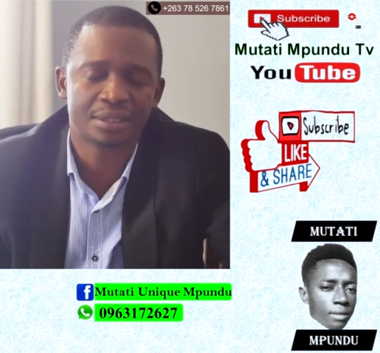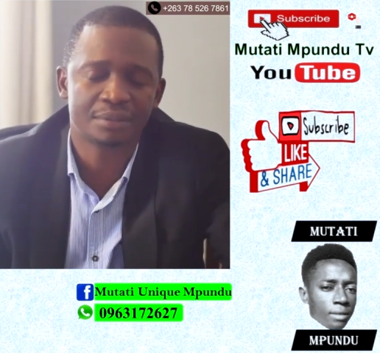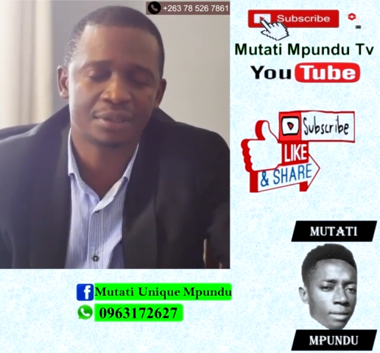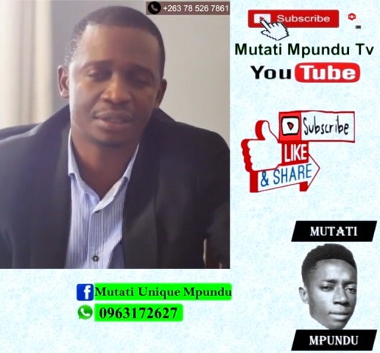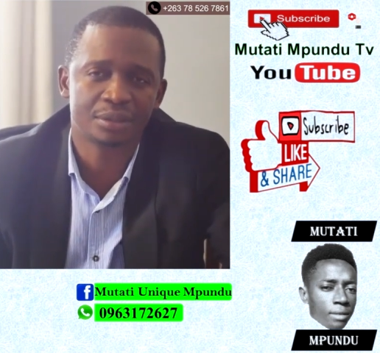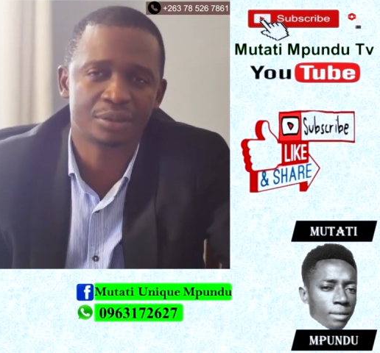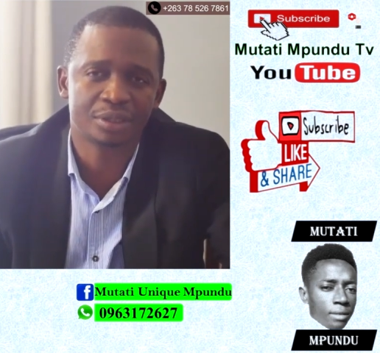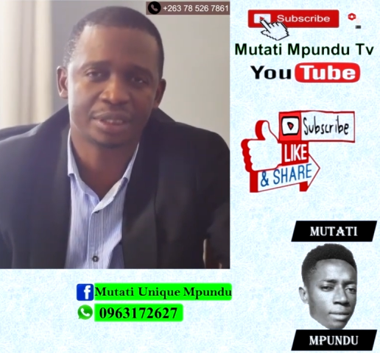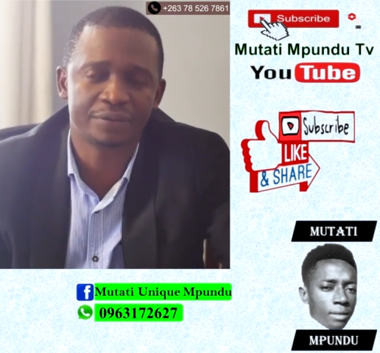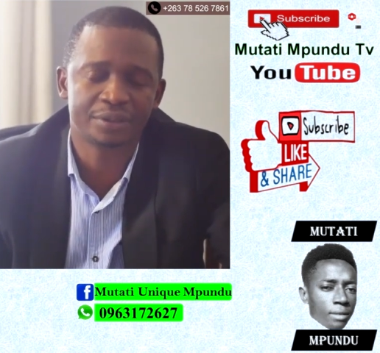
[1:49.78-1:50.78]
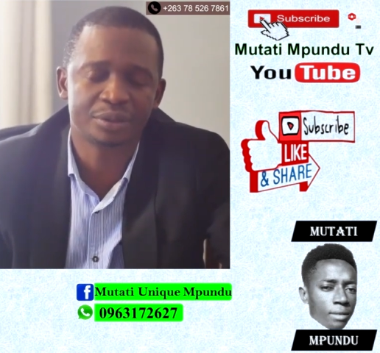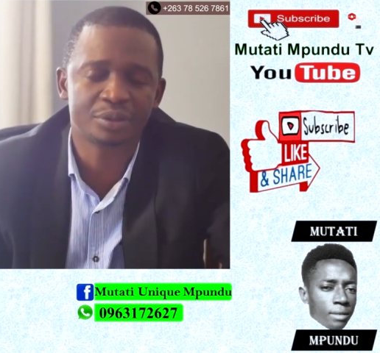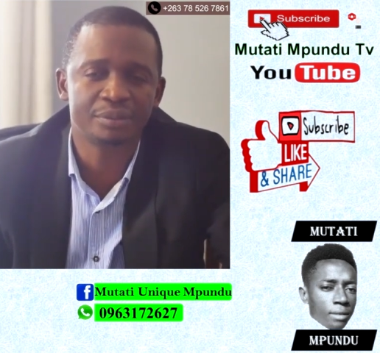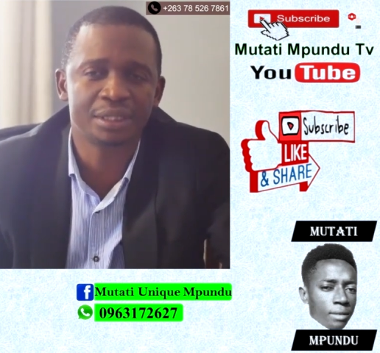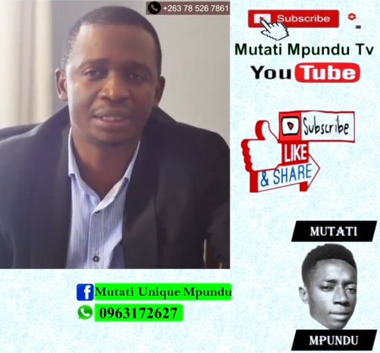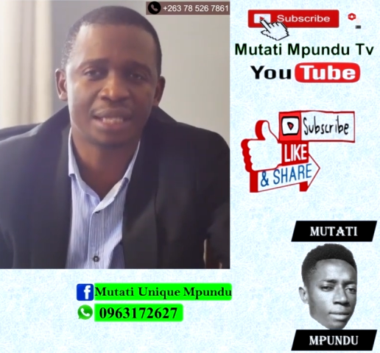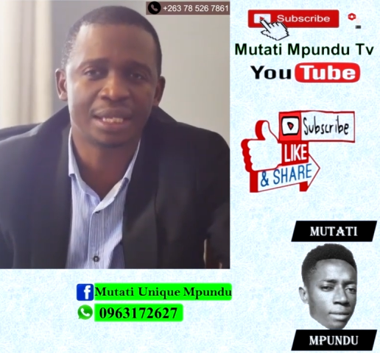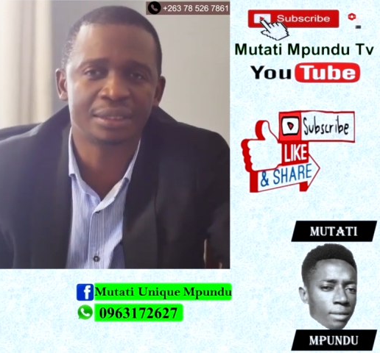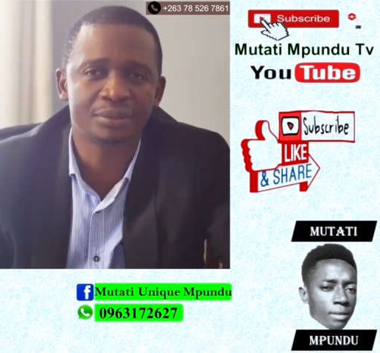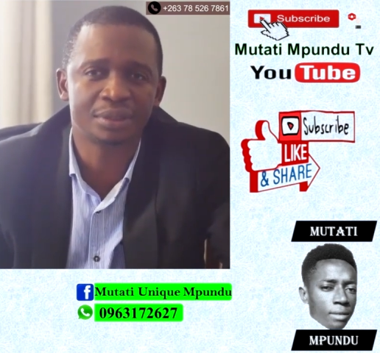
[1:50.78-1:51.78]
Speaker 1: There's something that the Lord revealed to me in
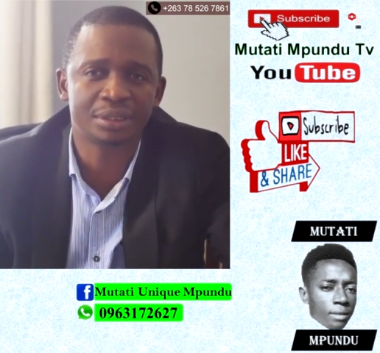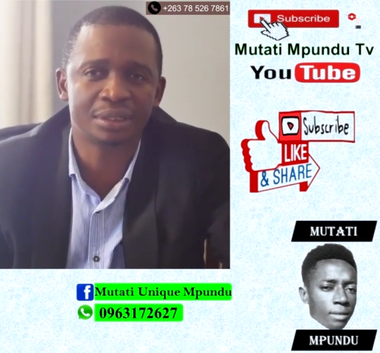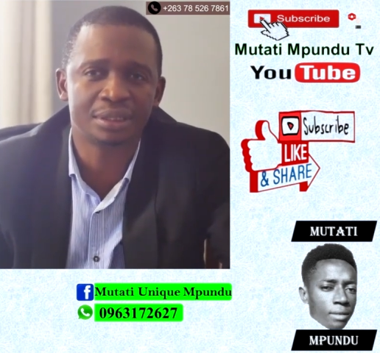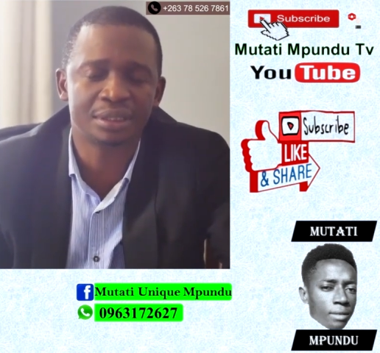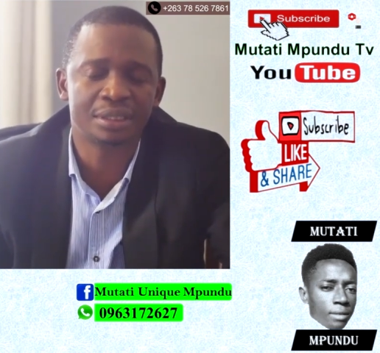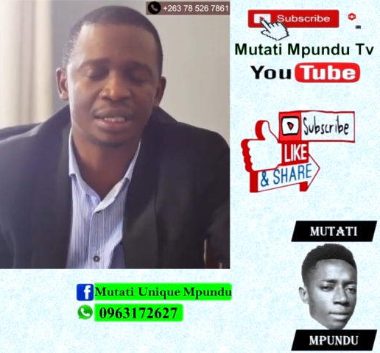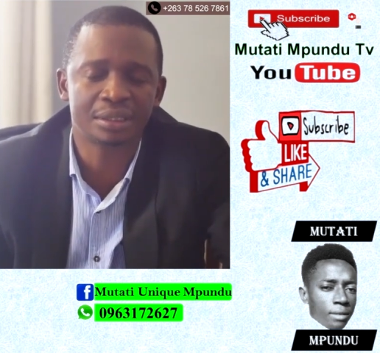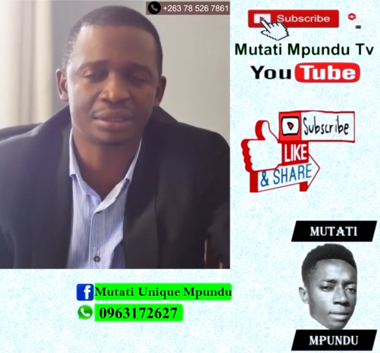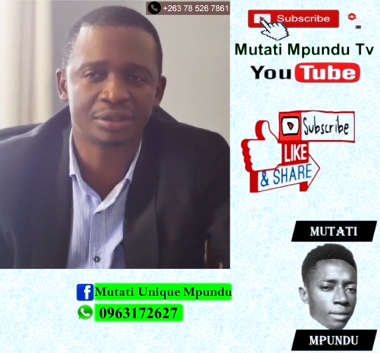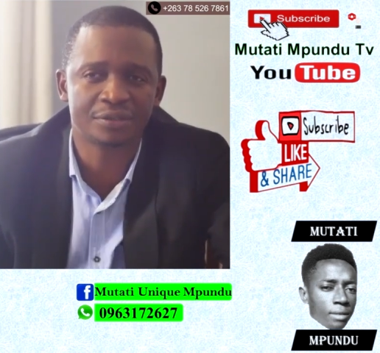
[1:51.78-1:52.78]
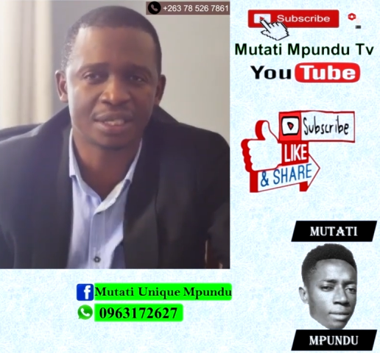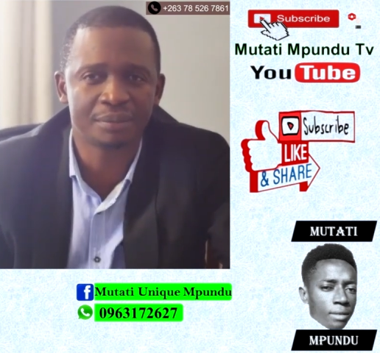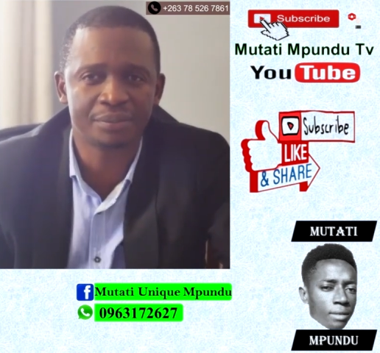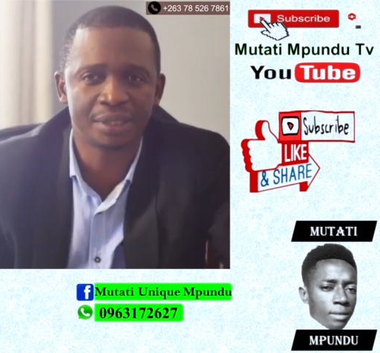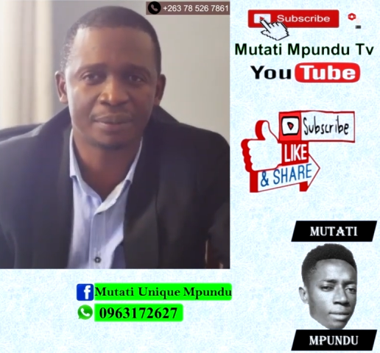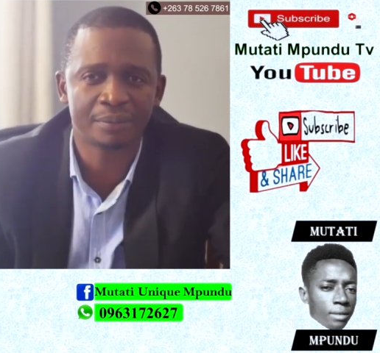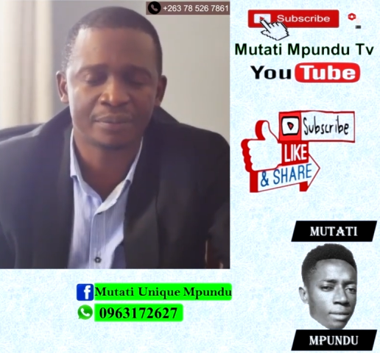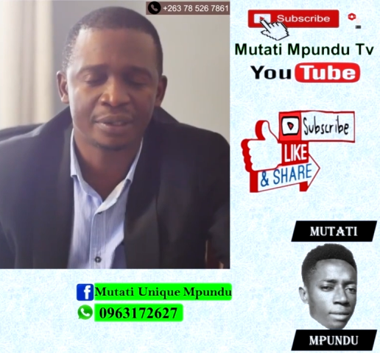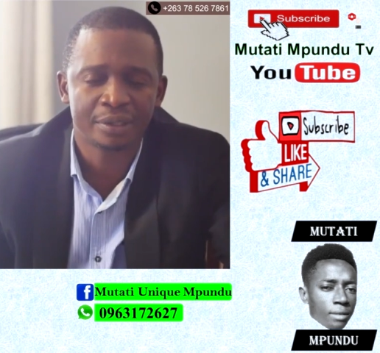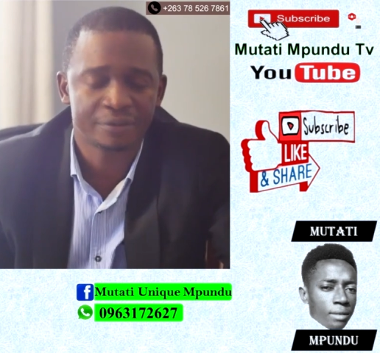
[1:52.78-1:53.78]
line with the nation of
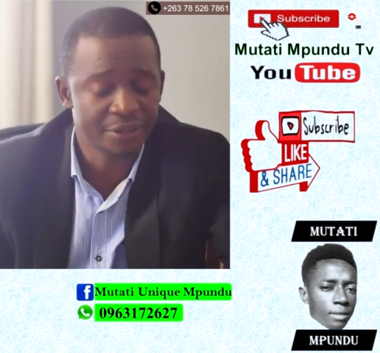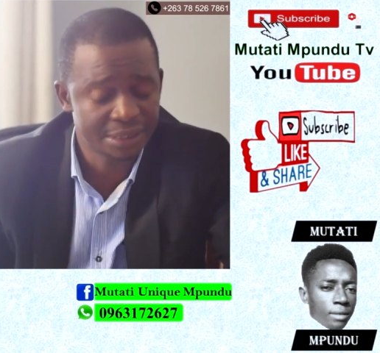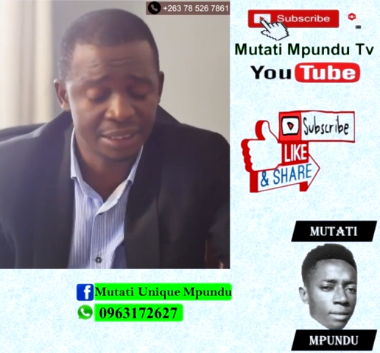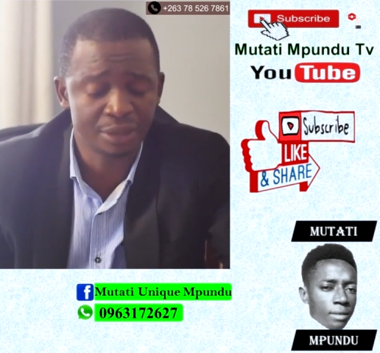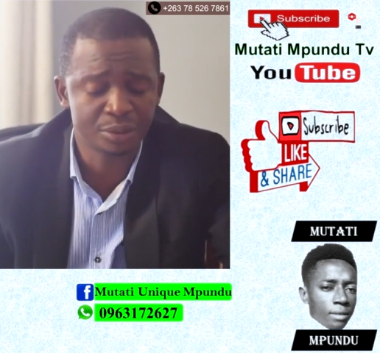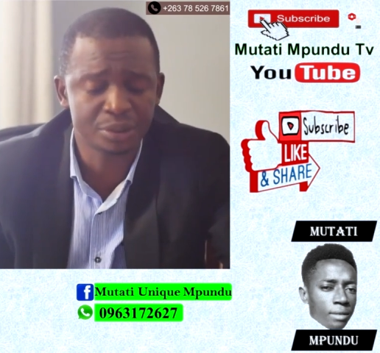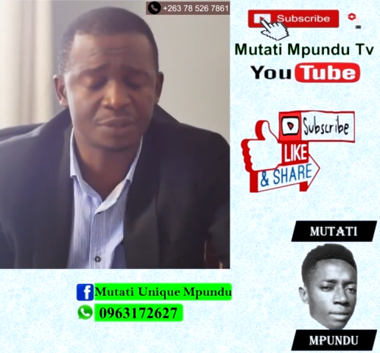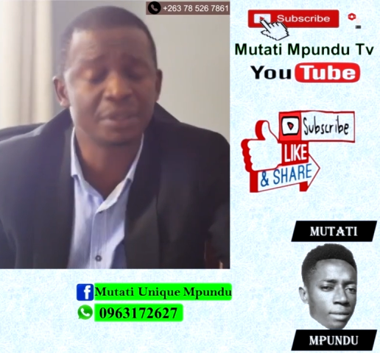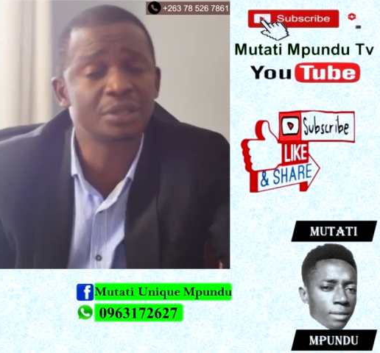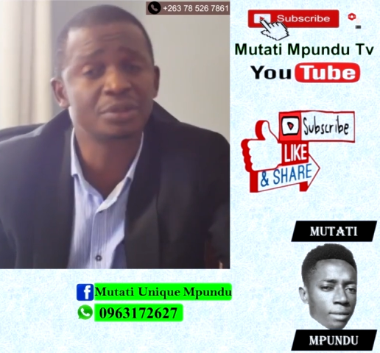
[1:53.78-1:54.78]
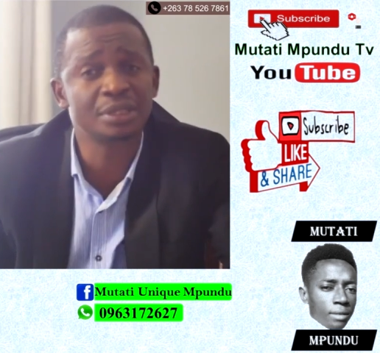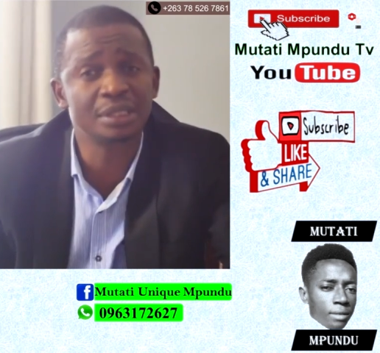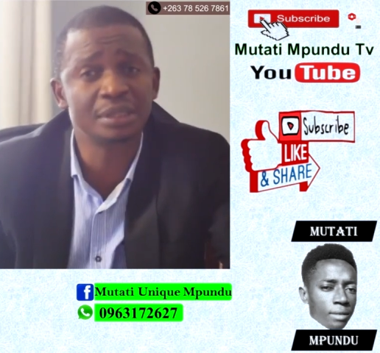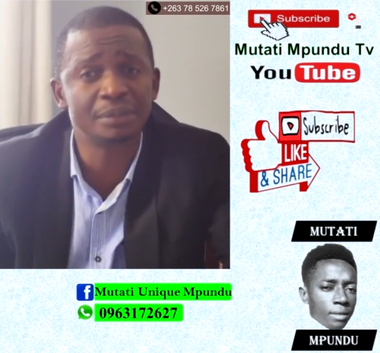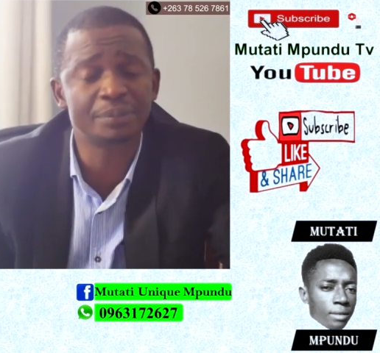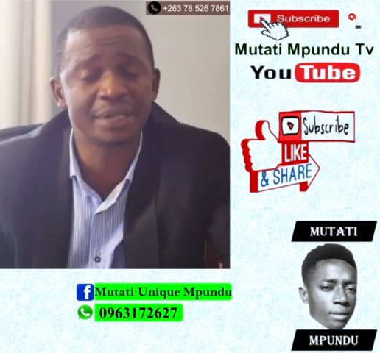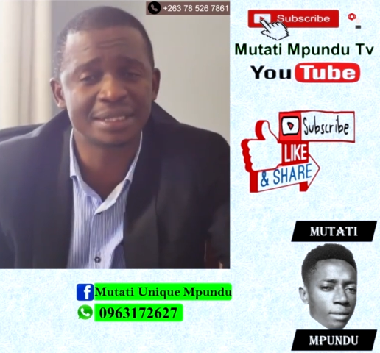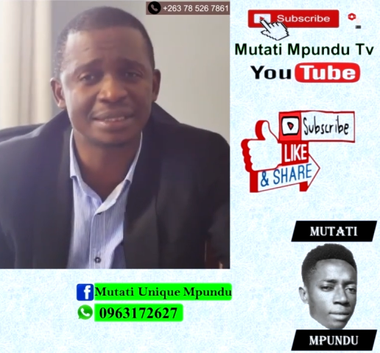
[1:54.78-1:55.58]
Zambia. Firstly, I want to speak to the